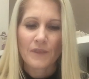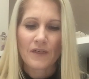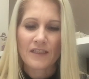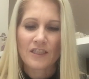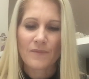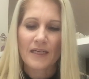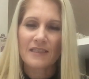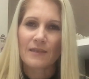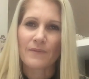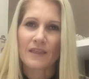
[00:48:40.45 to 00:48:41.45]
Nice to make
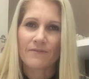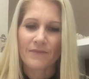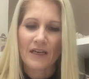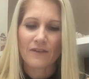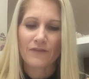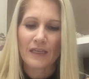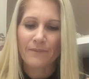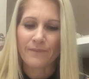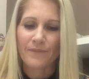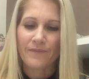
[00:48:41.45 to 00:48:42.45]
something out of
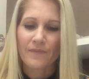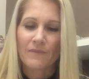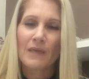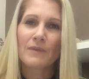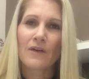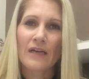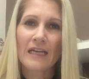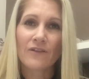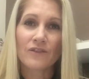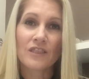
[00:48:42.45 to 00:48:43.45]
them. Maybe I'll
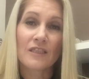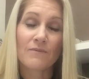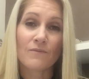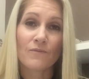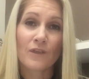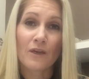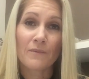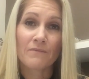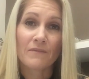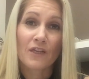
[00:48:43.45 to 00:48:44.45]
hang on to them when
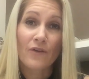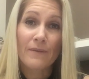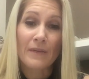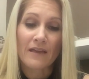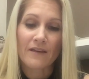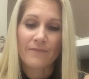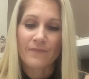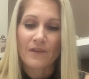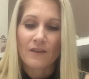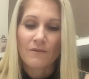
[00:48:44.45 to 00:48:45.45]
I'm a grandmother,
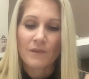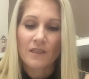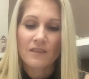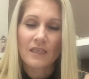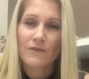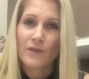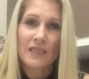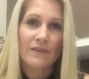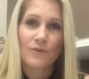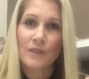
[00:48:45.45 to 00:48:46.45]
because
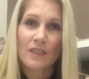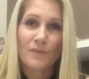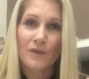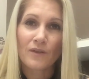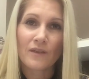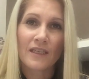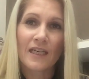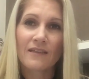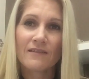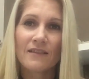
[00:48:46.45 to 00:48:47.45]
everyone loves Winnie the Pooh.
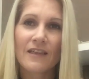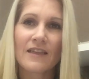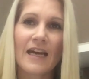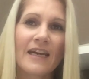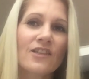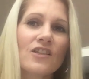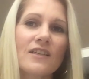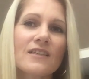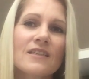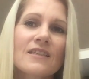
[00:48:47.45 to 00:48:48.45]
Again, another
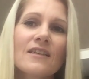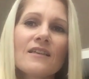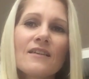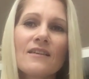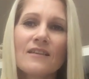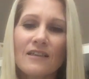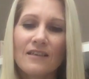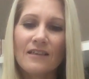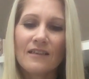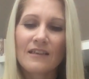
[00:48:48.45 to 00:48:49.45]
ageless
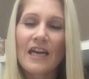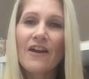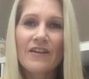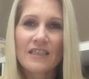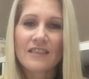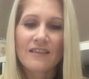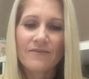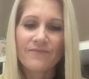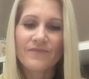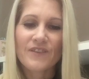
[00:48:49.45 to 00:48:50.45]
character.
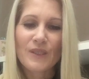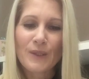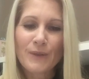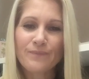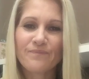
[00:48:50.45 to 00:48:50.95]
So